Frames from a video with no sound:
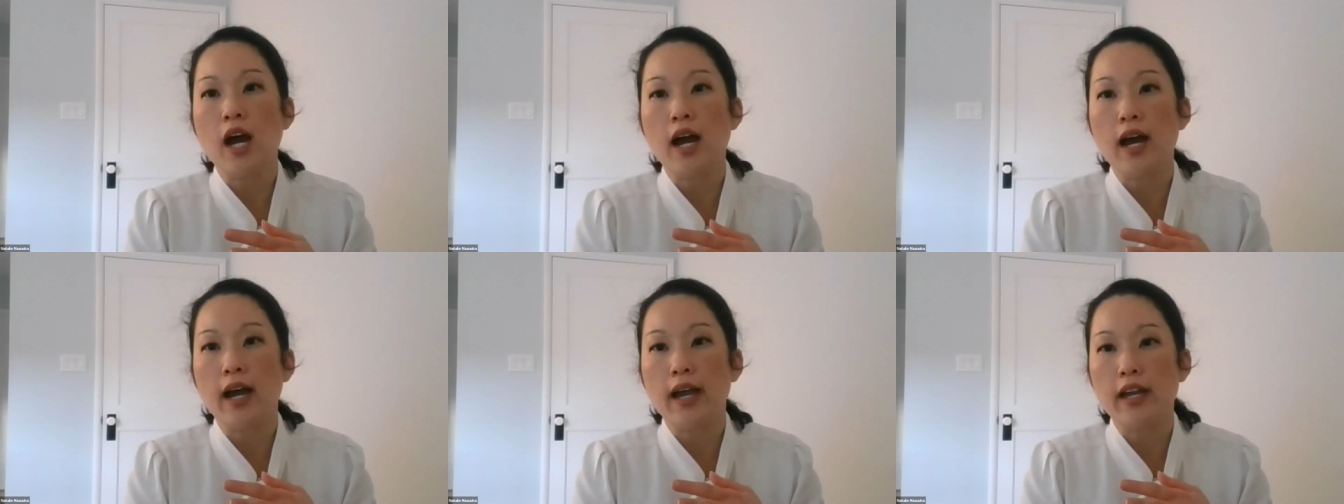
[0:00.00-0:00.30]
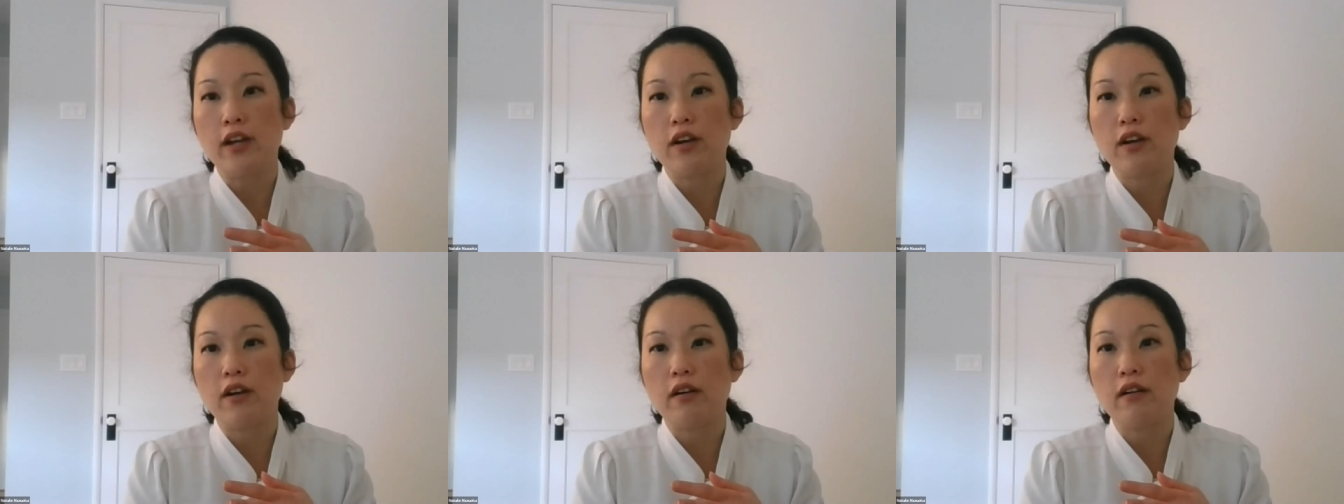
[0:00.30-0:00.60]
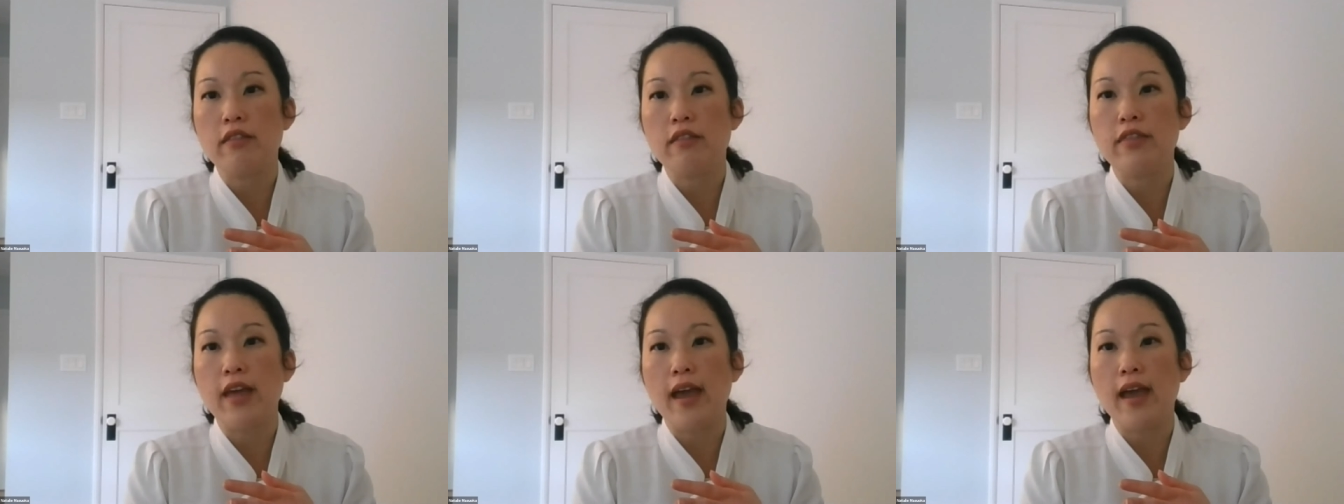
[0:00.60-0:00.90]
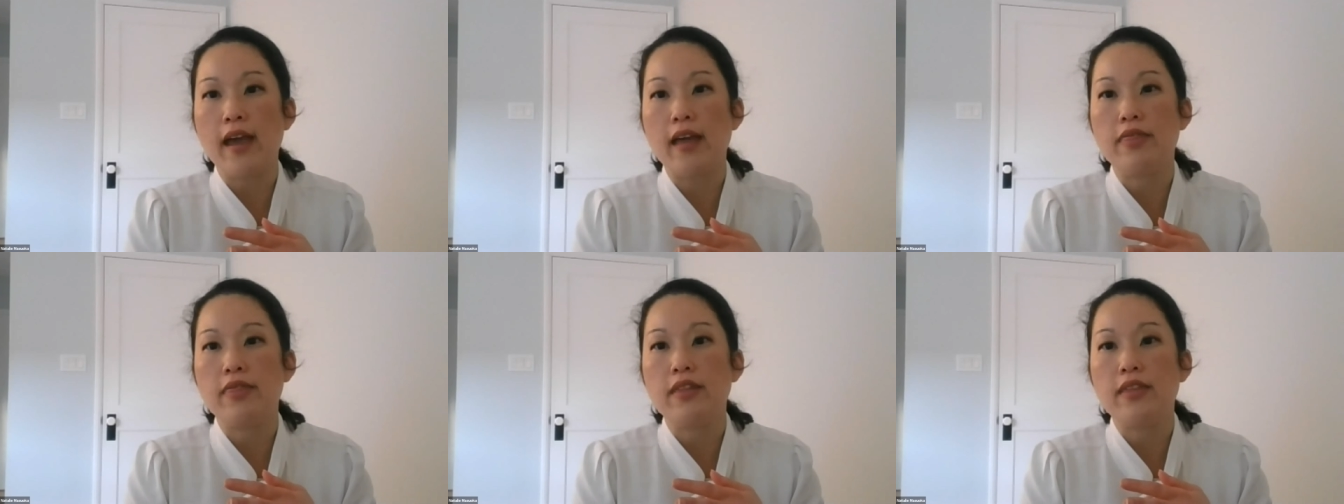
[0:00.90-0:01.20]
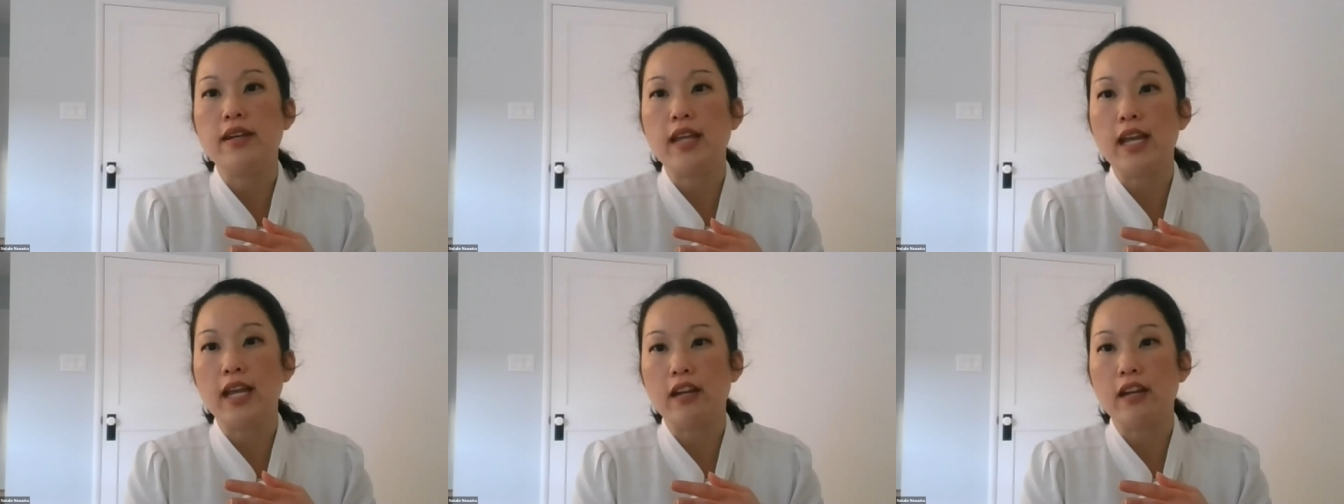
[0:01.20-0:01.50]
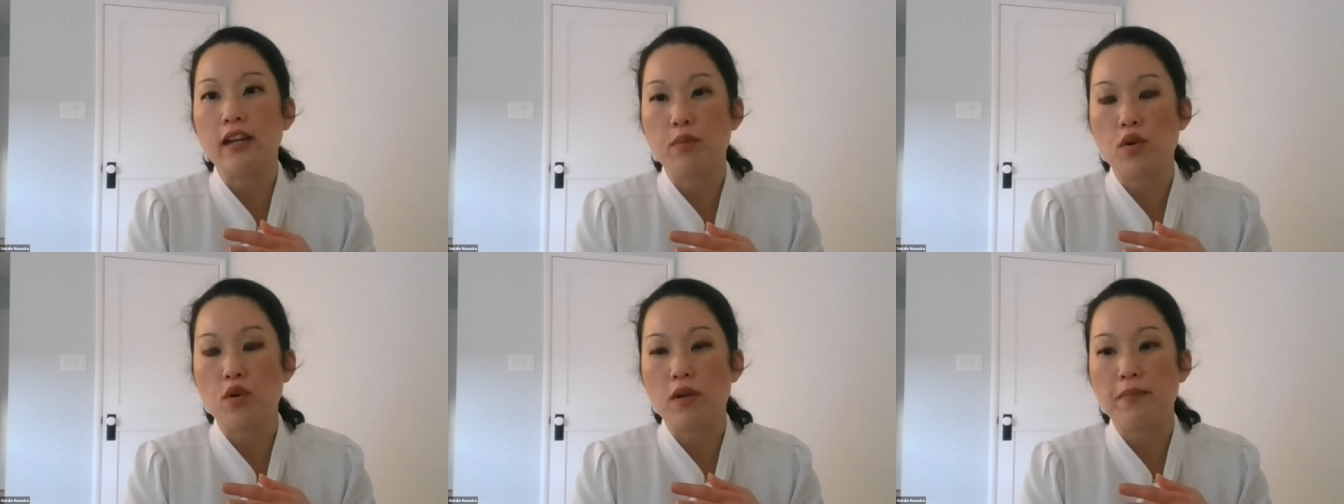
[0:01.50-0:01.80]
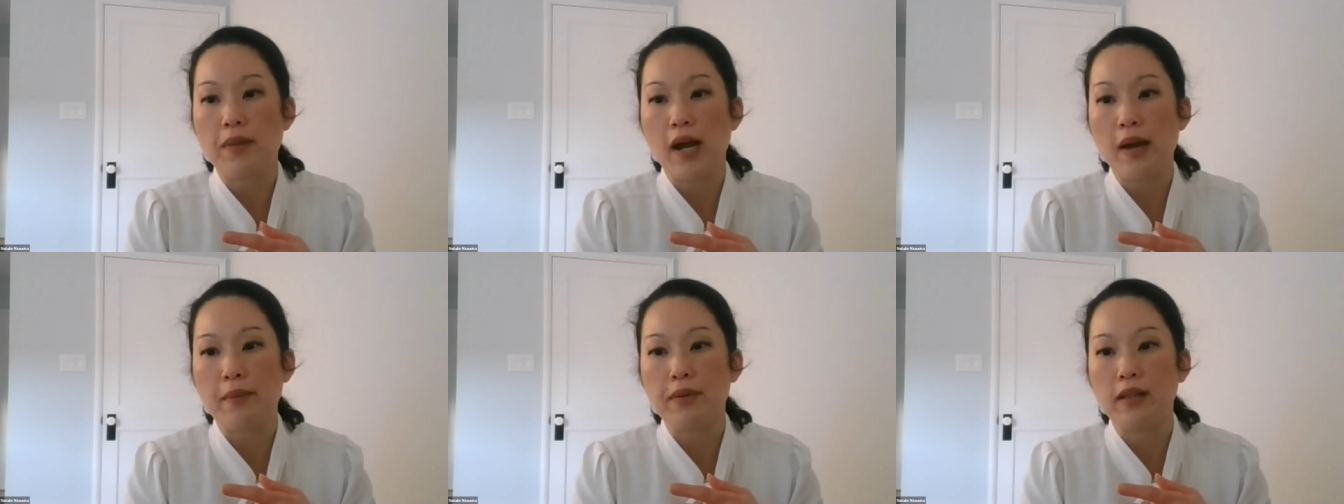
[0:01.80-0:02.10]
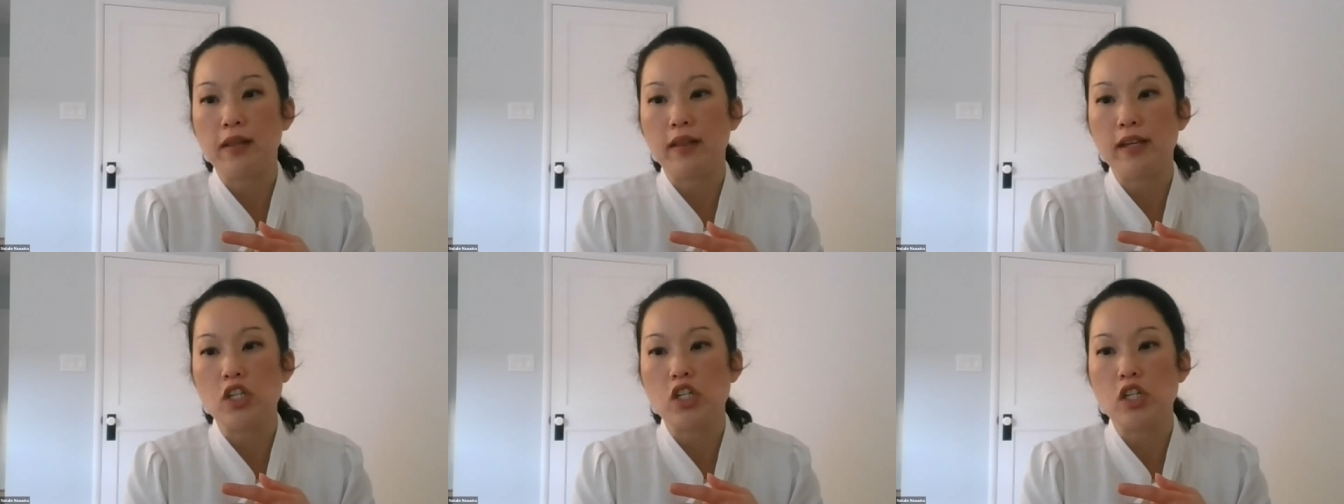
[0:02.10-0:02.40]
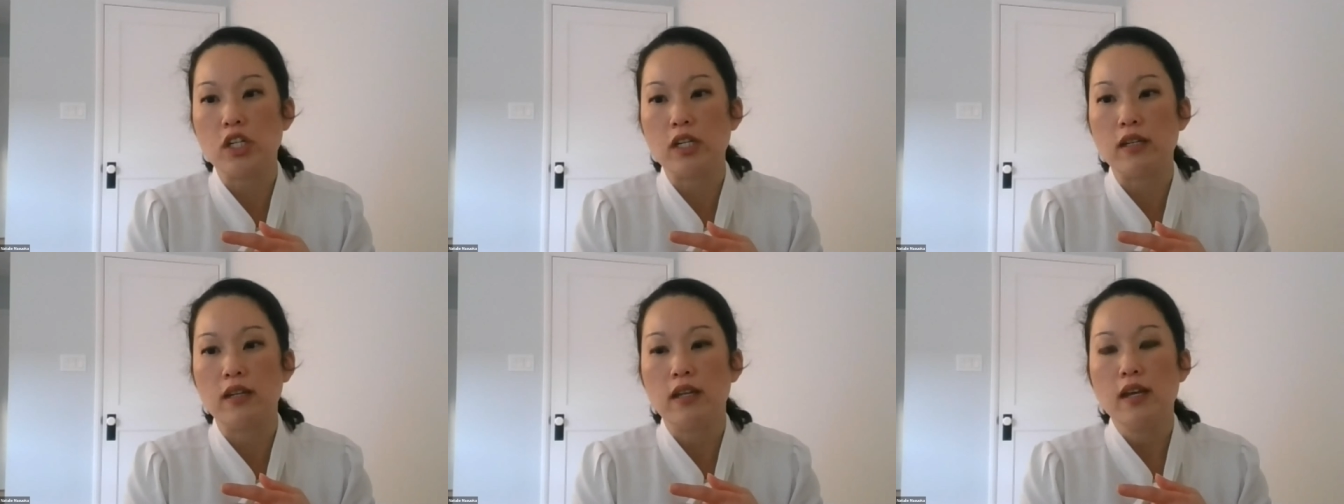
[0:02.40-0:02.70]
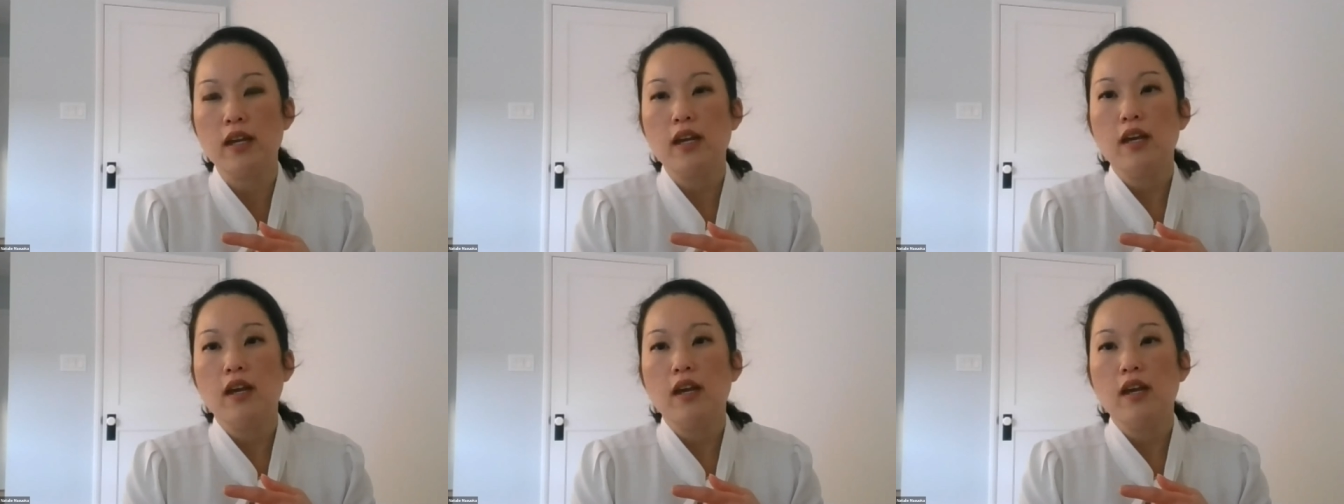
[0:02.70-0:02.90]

higher than the native-born population.